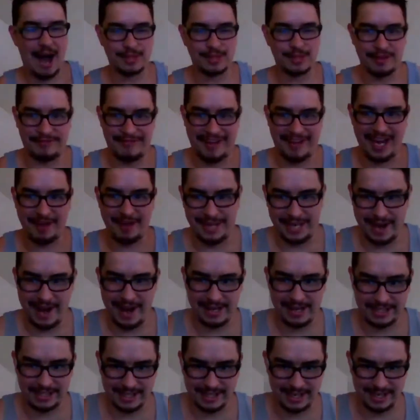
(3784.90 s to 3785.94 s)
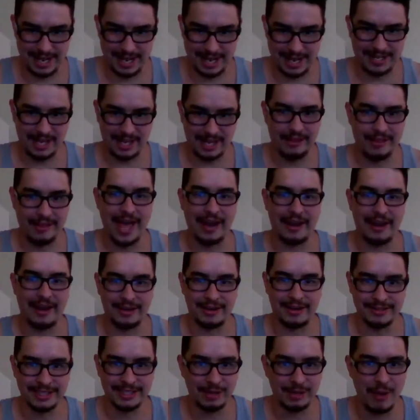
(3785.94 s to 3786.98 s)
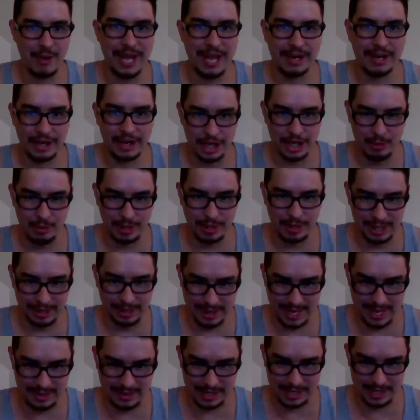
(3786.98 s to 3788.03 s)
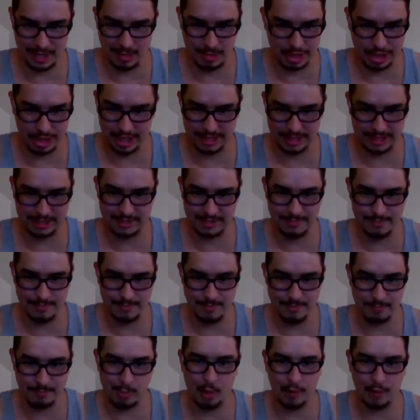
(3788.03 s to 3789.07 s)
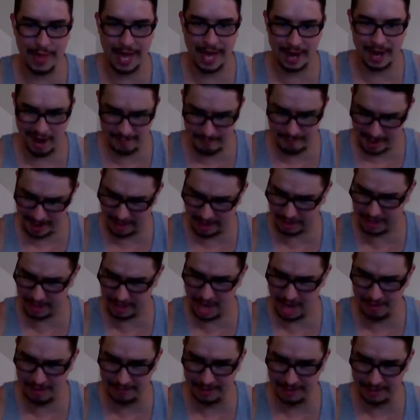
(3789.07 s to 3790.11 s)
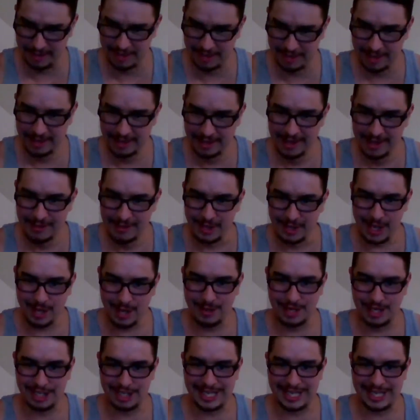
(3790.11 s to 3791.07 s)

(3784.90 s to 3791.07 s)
I was a fan of Megan Anderson until then, and I was like, wait, did you really think that you just pulled that off by yourself? You